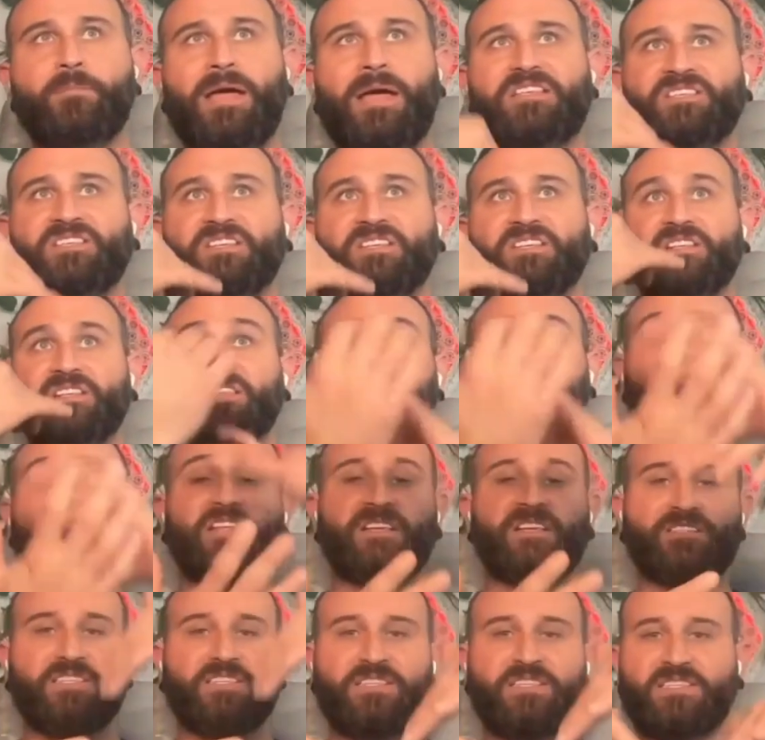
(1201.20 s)
and the
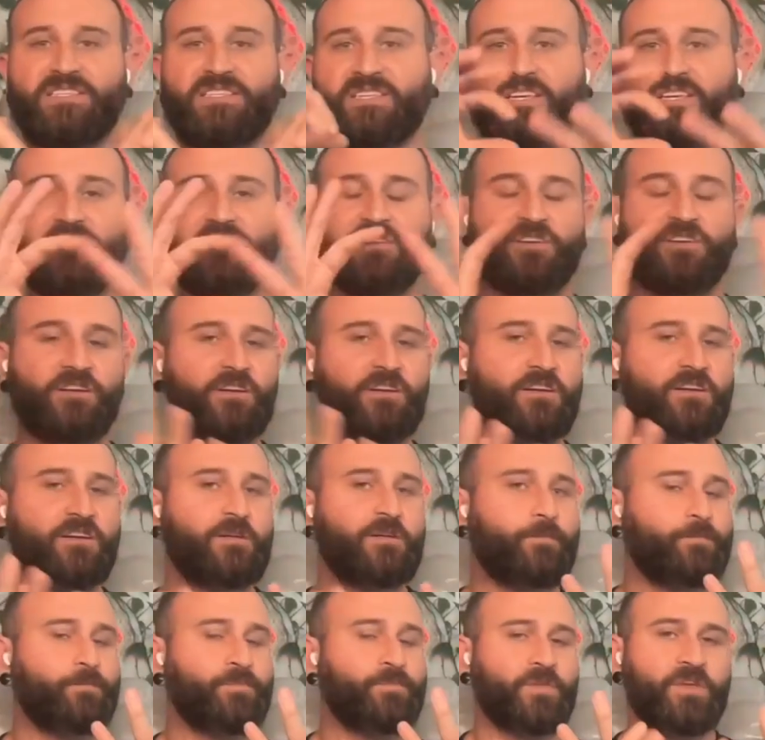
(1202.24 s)
masculinity is the seer.
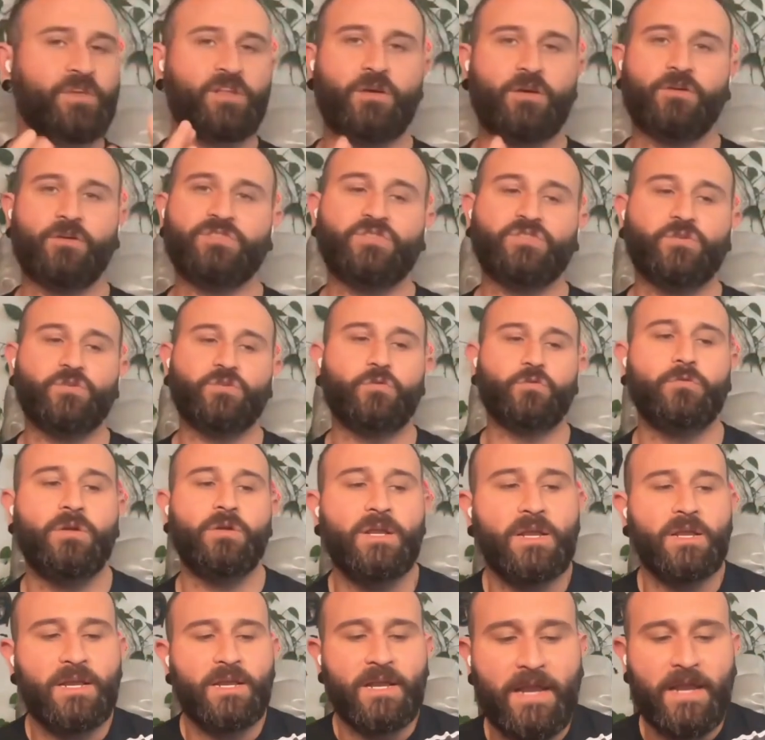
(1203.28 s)
You know, so
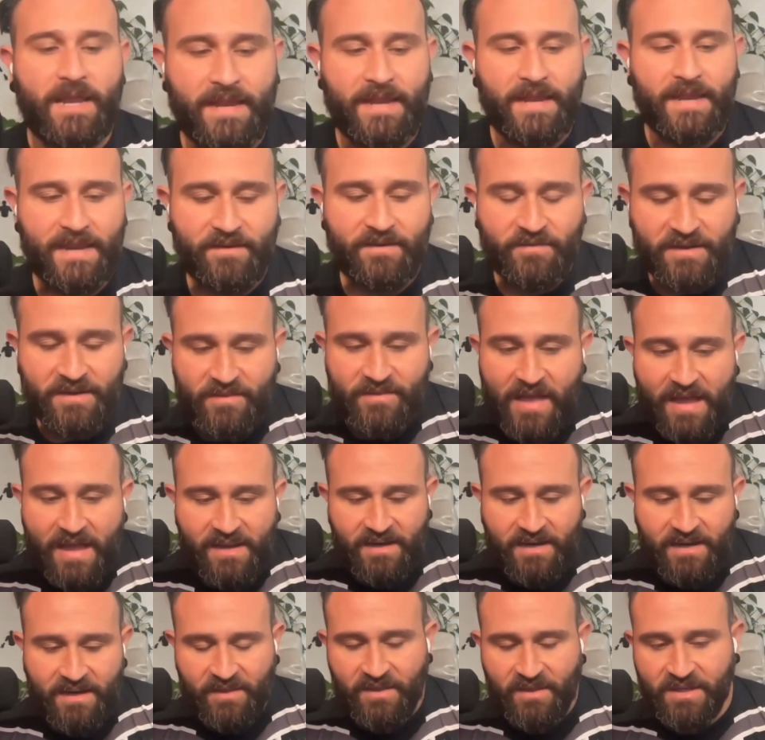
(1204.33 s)
even in that,
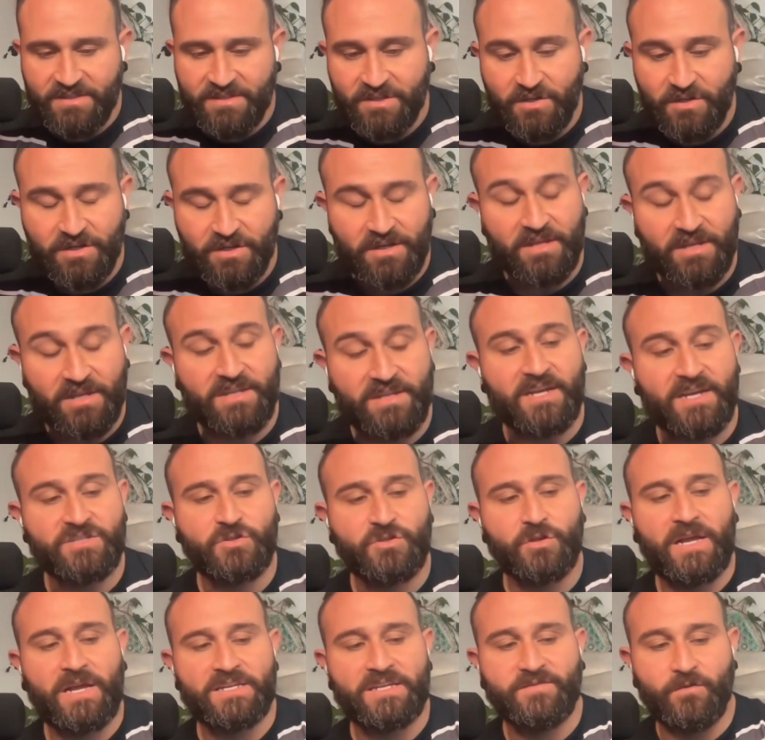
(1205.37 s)
and I think it's good to
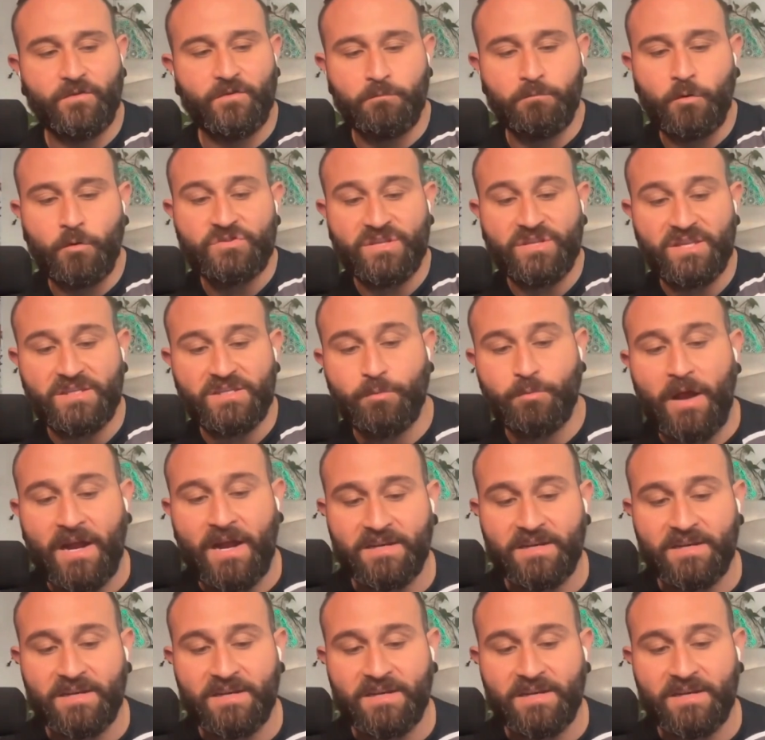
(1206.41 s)
contextualize for most of these